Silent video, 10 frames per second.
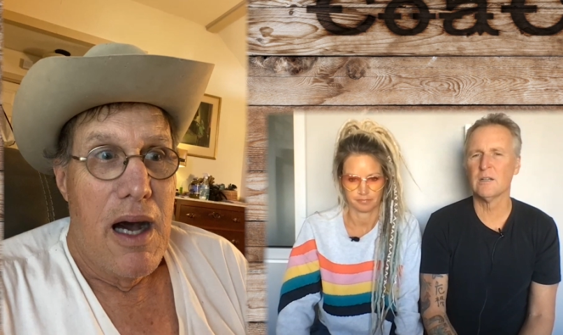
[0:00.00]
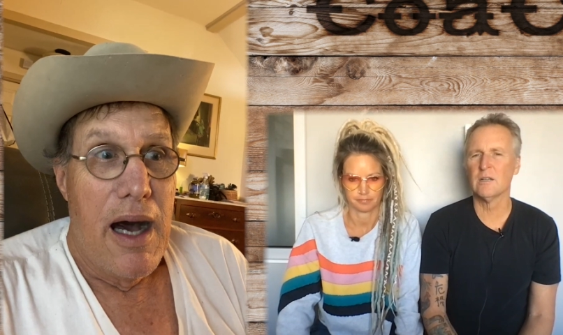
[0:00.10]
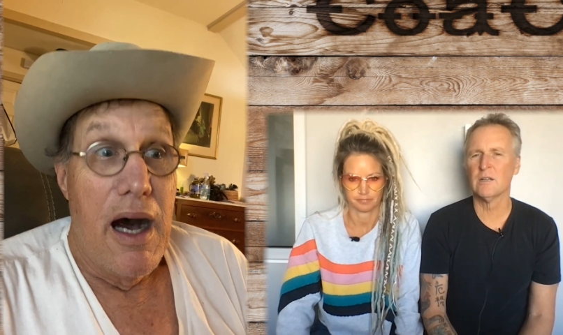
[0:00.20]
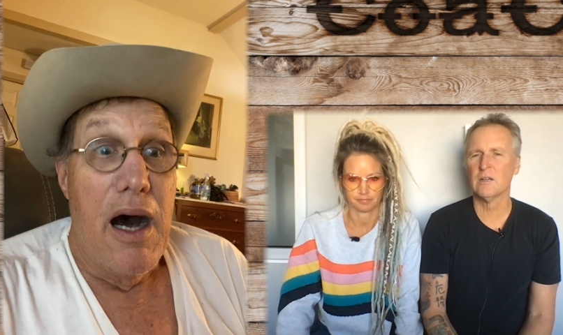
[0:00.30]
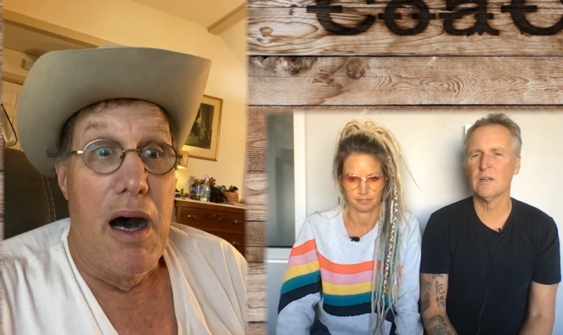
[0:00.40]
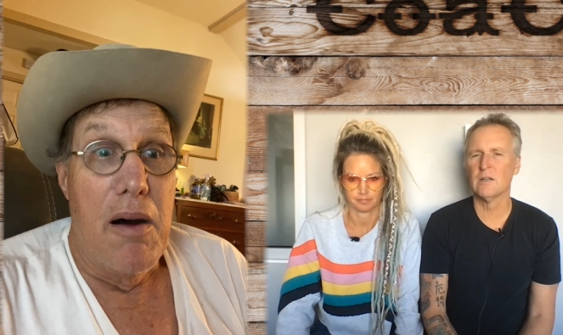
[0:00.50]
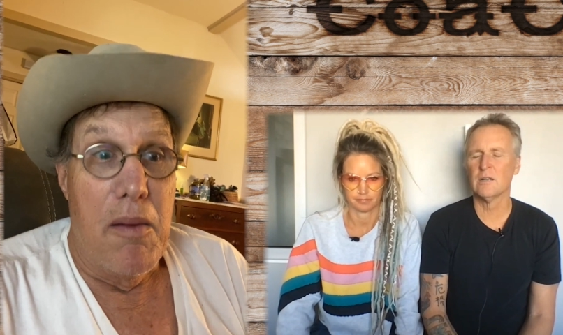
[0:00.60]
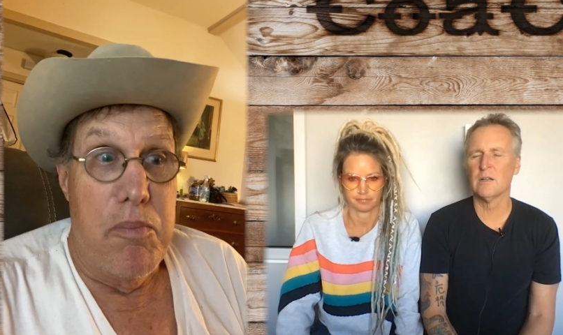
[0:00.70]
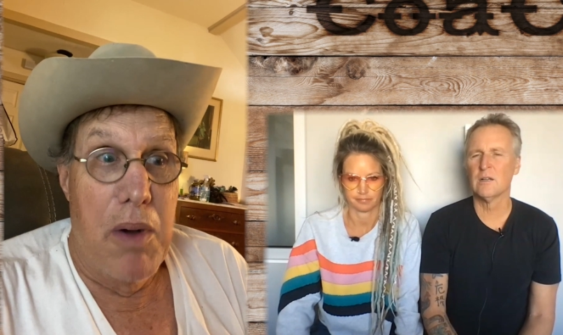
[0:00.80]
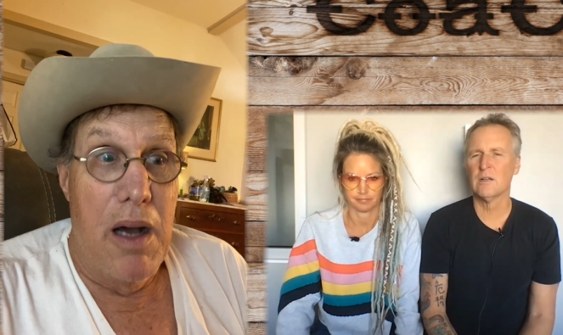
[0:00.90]

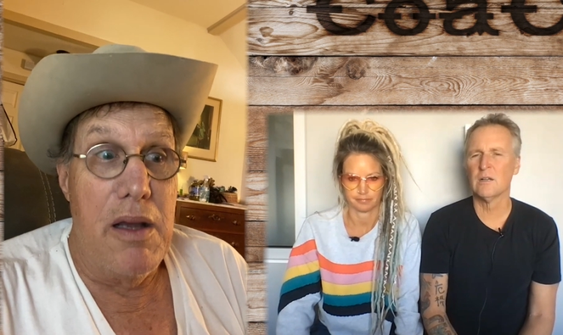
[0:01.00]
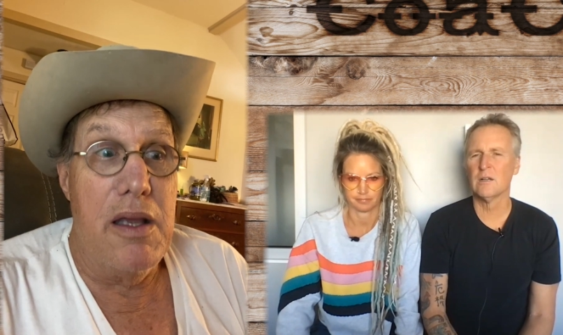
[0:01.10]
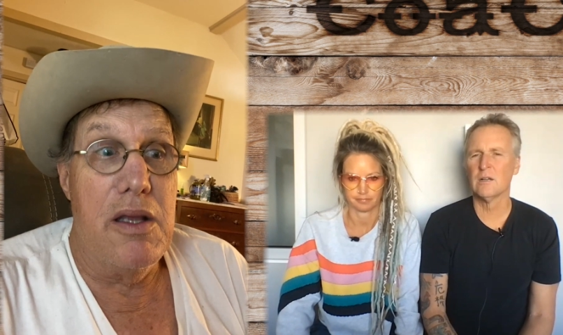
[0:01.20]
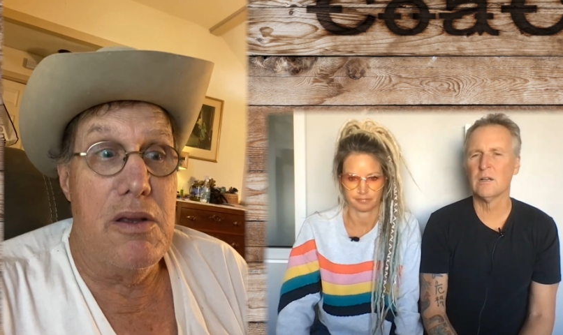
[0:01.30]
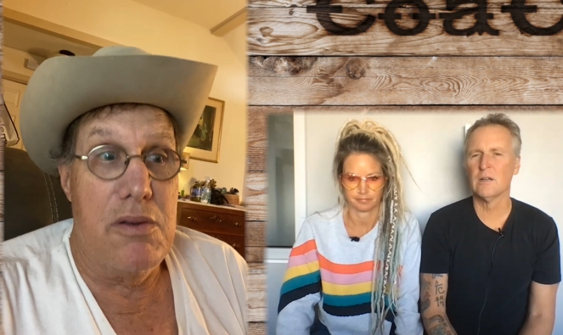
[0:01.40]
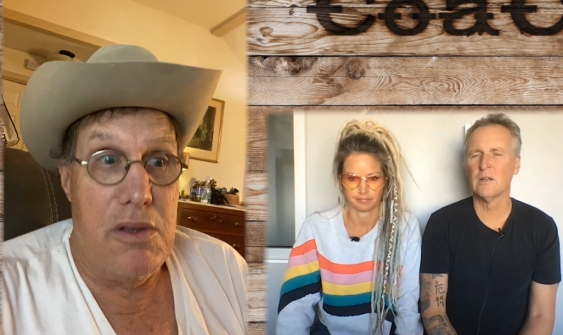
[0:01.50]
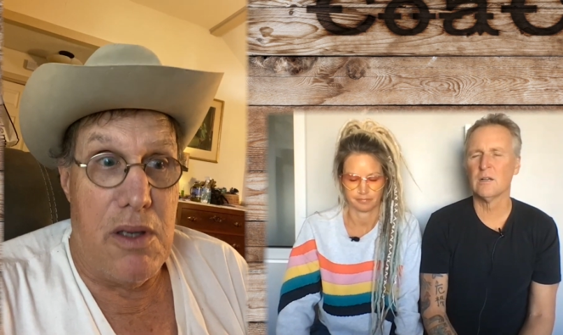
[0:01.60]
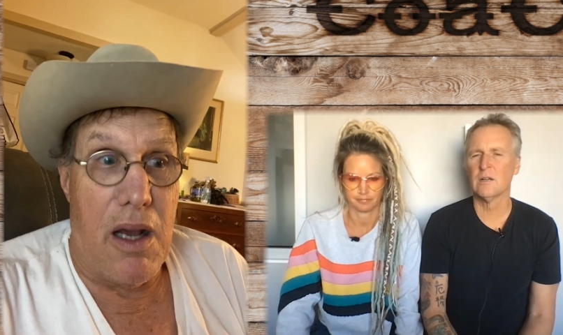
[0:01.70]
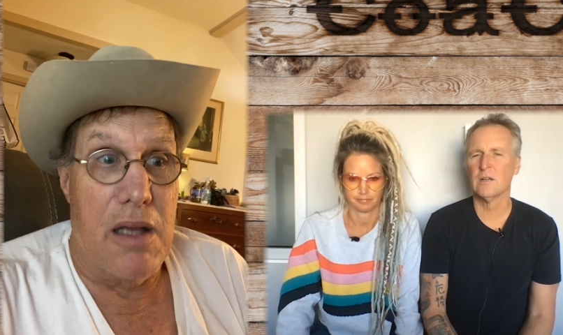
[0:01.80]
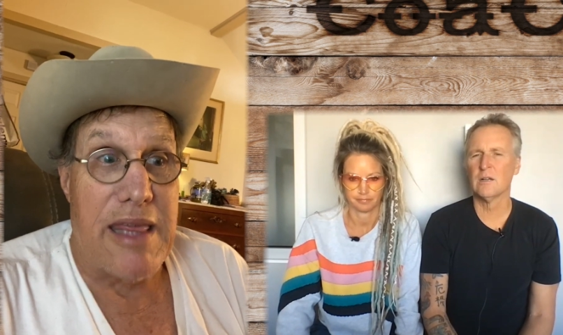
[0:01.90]
Speaker 1: Uh,
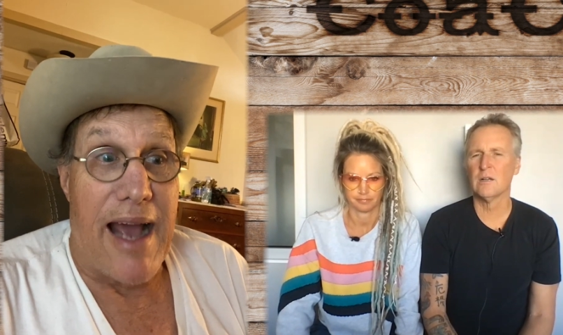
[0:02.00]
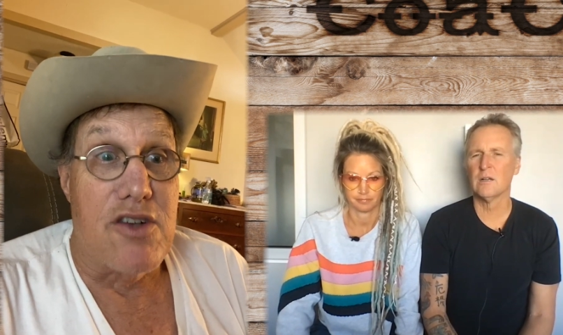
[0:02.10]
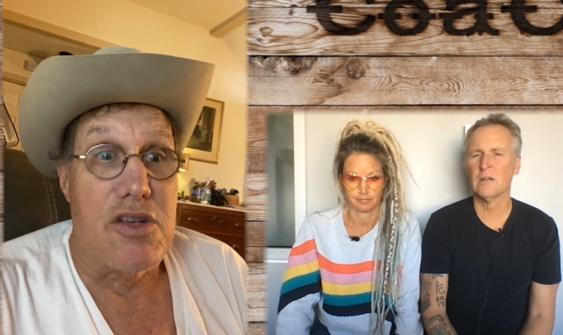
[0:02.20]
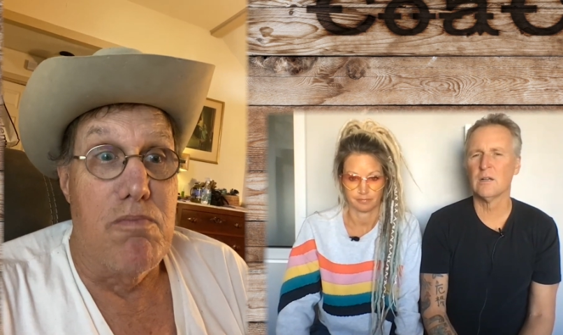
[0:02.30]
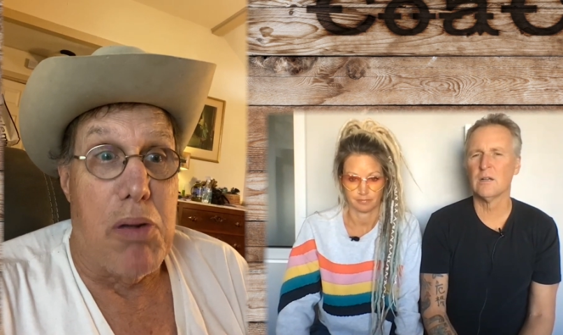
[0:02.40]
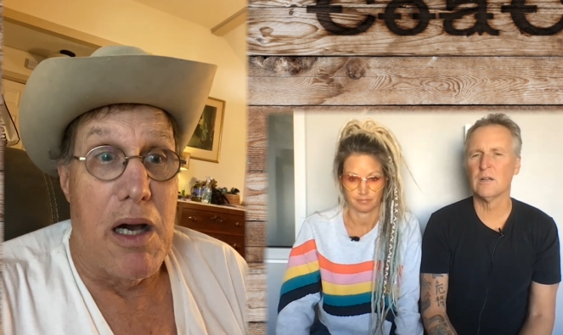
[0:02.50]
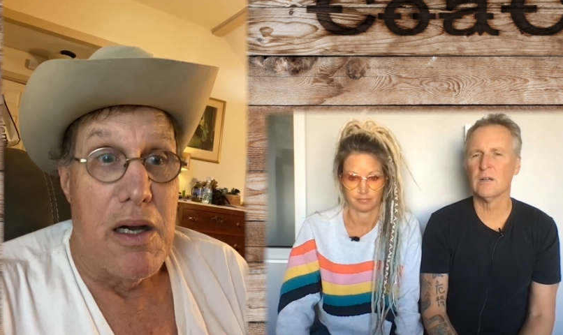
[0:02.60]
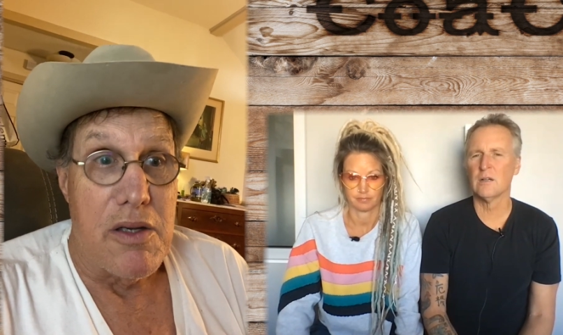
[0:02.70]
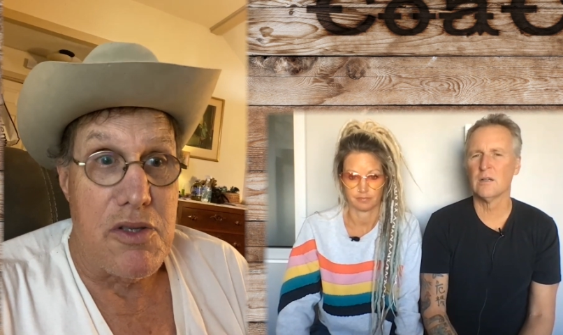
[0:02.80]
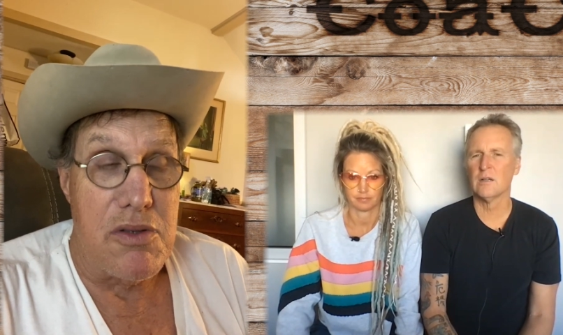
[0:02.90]
a thousand
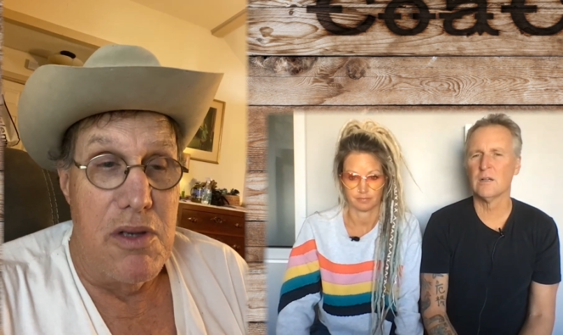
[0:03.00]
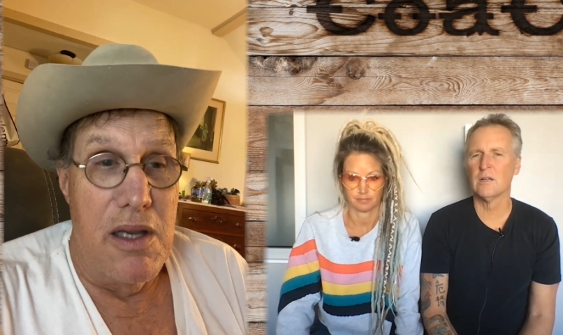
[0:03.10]
plus,